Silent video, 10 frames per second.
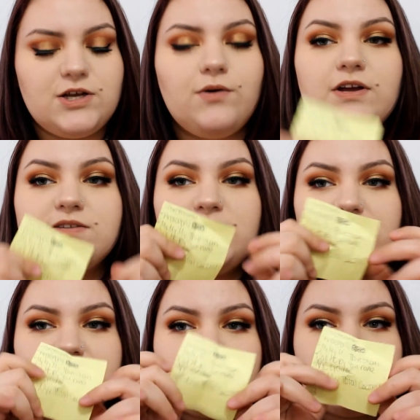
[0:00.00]
So here's my
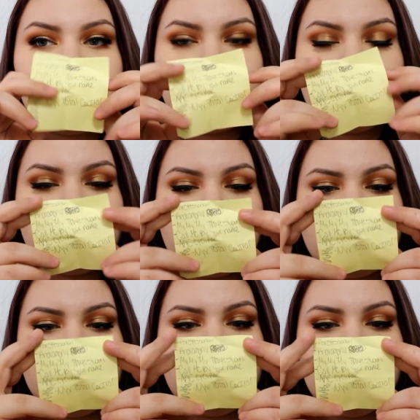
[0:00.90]
list
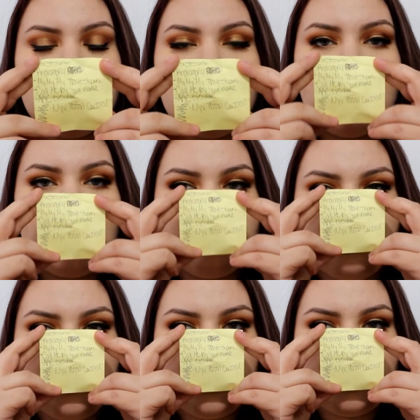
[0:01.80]
of
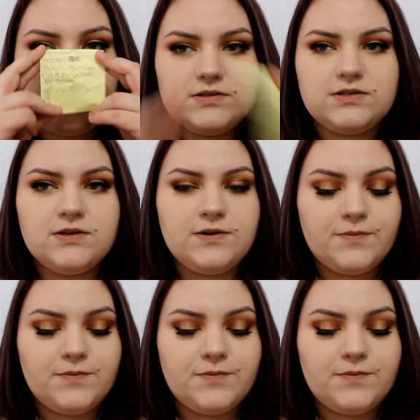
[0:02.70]
things.